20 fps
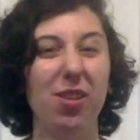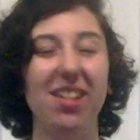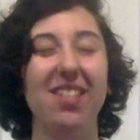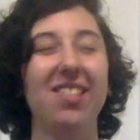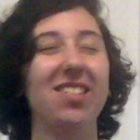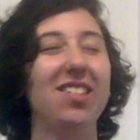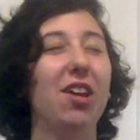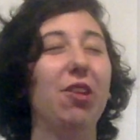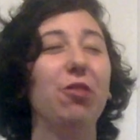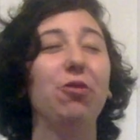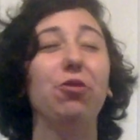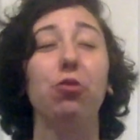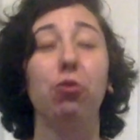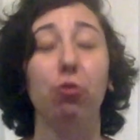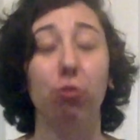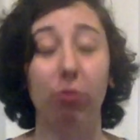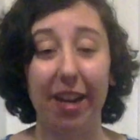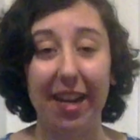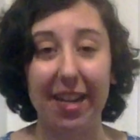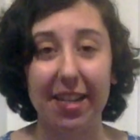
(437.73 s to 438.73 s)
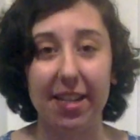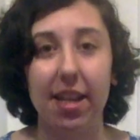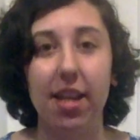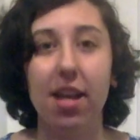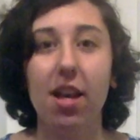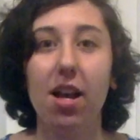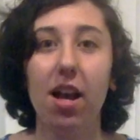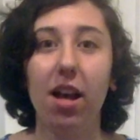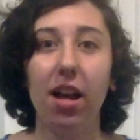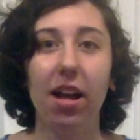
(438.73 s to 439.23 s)
It sounds great.
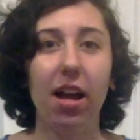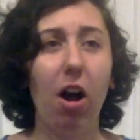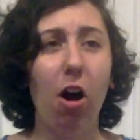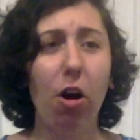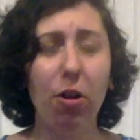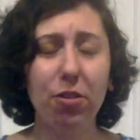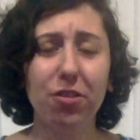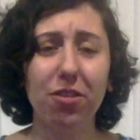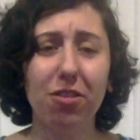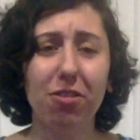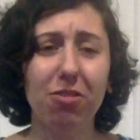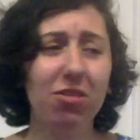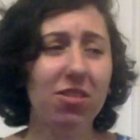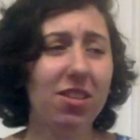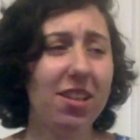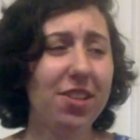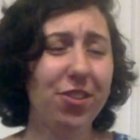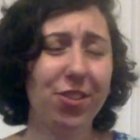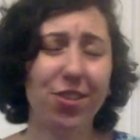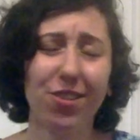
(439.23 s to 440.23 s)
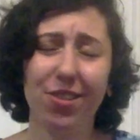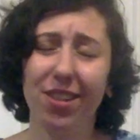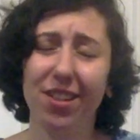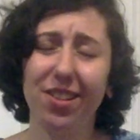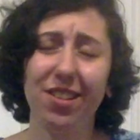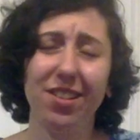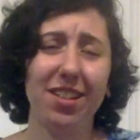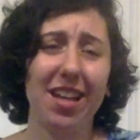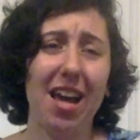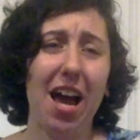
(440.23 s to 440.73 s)
Also, let's just
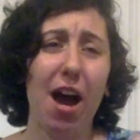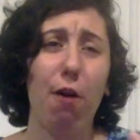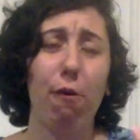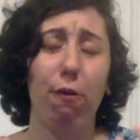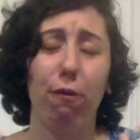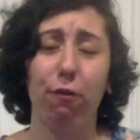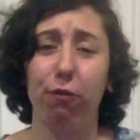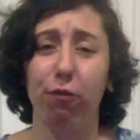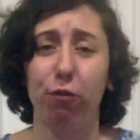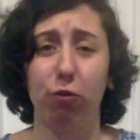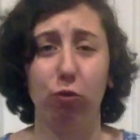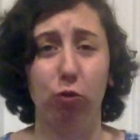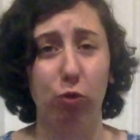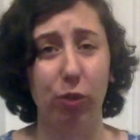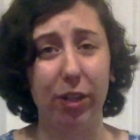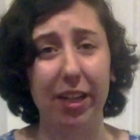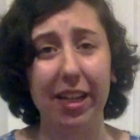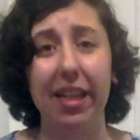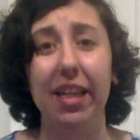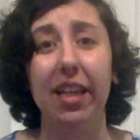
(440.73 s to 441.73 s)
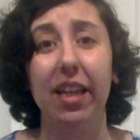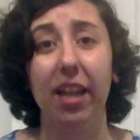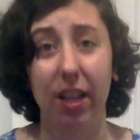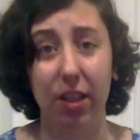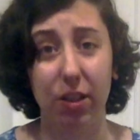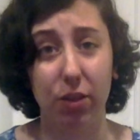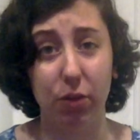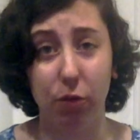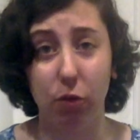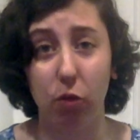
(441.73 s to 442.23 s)
listen to how free
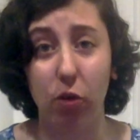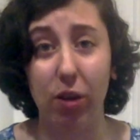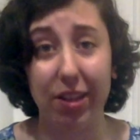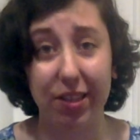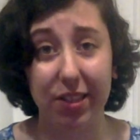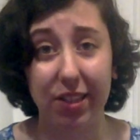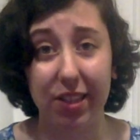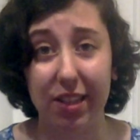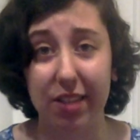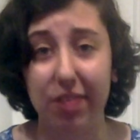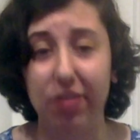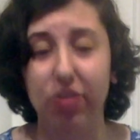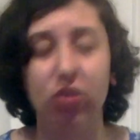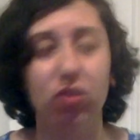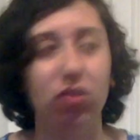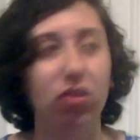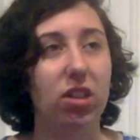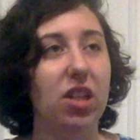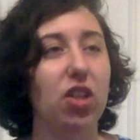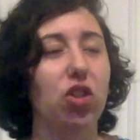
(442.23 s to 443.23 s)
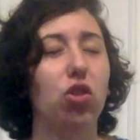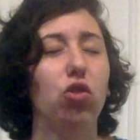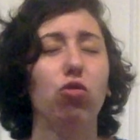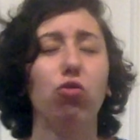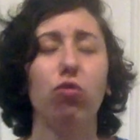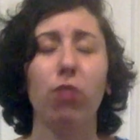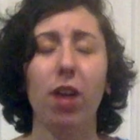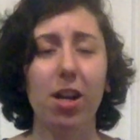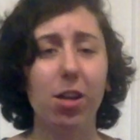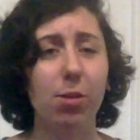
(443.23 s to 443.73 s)
his voice is. Just
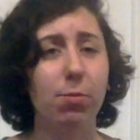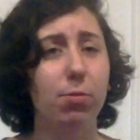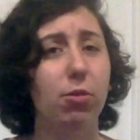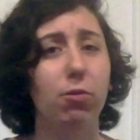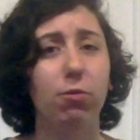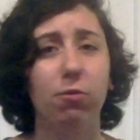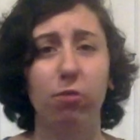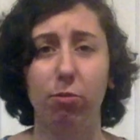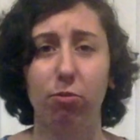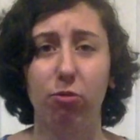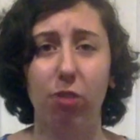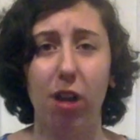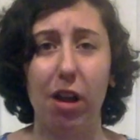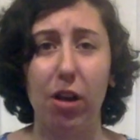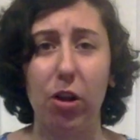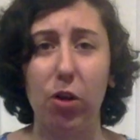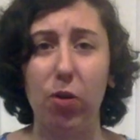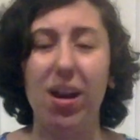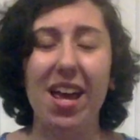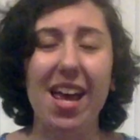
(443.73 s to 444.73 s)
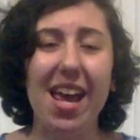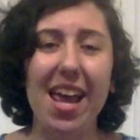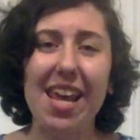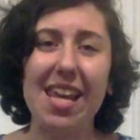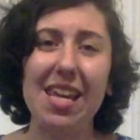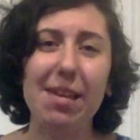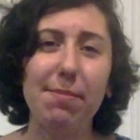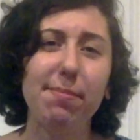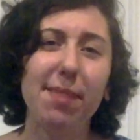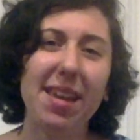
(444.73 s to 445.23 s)
incredible vibrato.
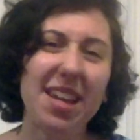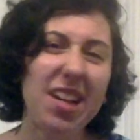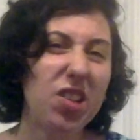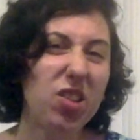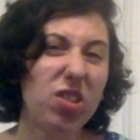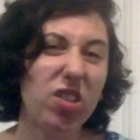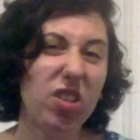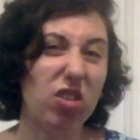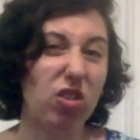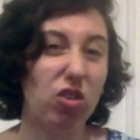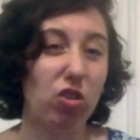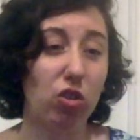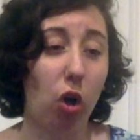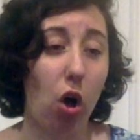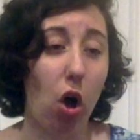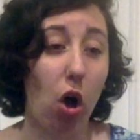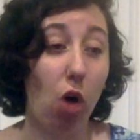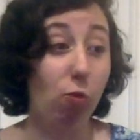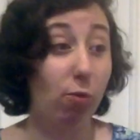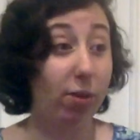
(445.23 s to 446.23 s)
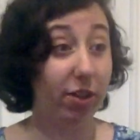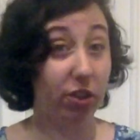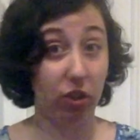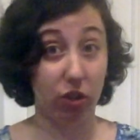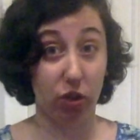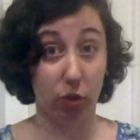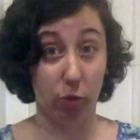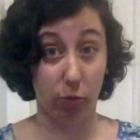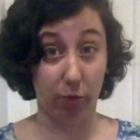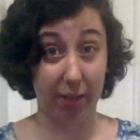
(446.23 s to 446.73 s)
He makes this song, which
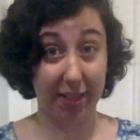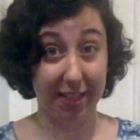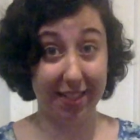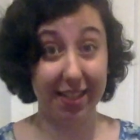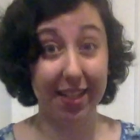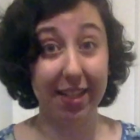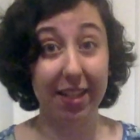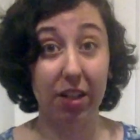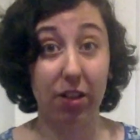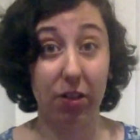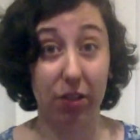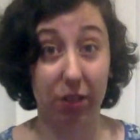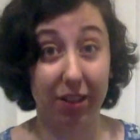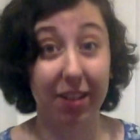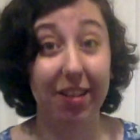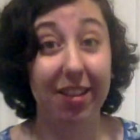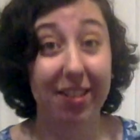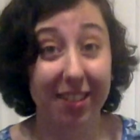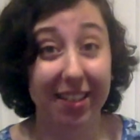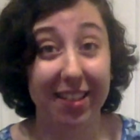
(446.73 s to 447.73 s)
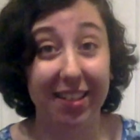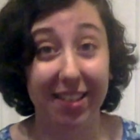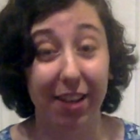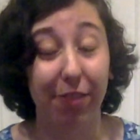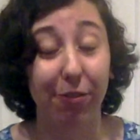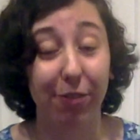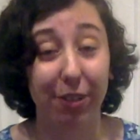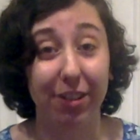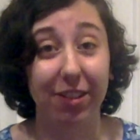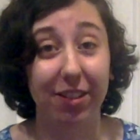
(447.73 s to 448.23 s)
is a ridiculously
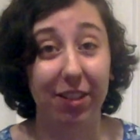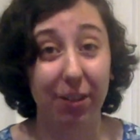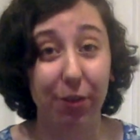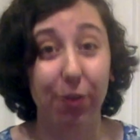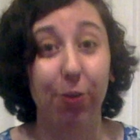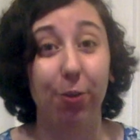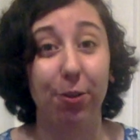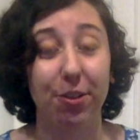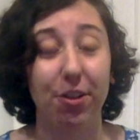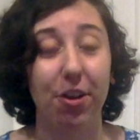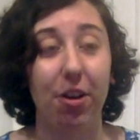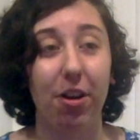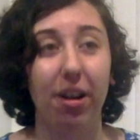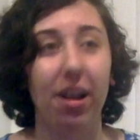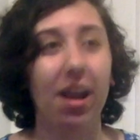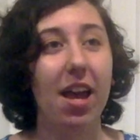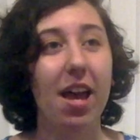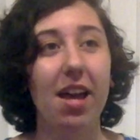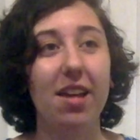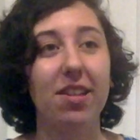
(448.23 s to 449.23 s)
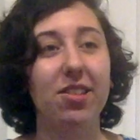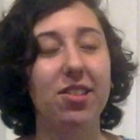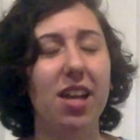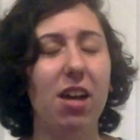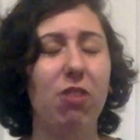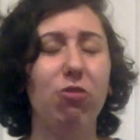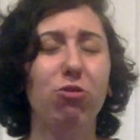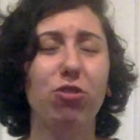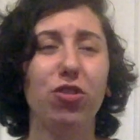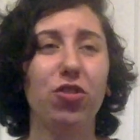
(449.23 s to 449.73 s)
difficult song,
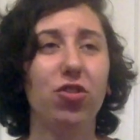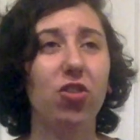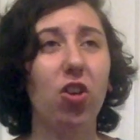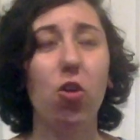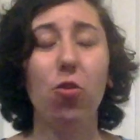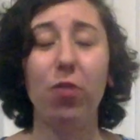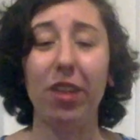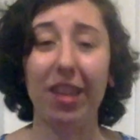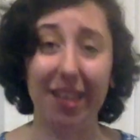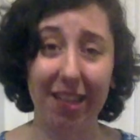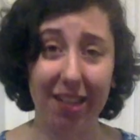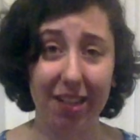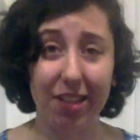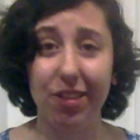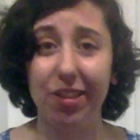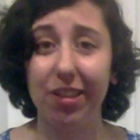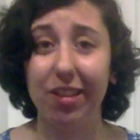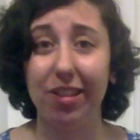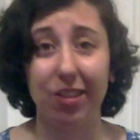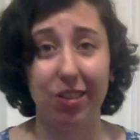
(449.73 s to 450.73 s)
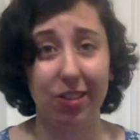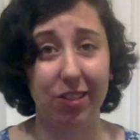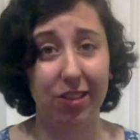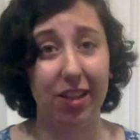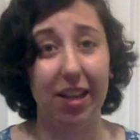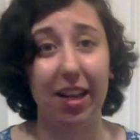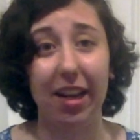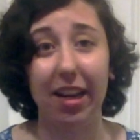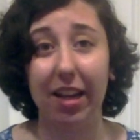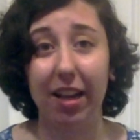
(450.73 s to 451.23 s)
sound so easy to
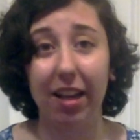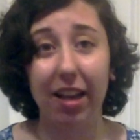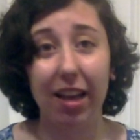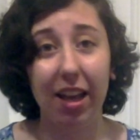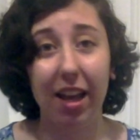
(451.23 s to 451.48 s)
sing.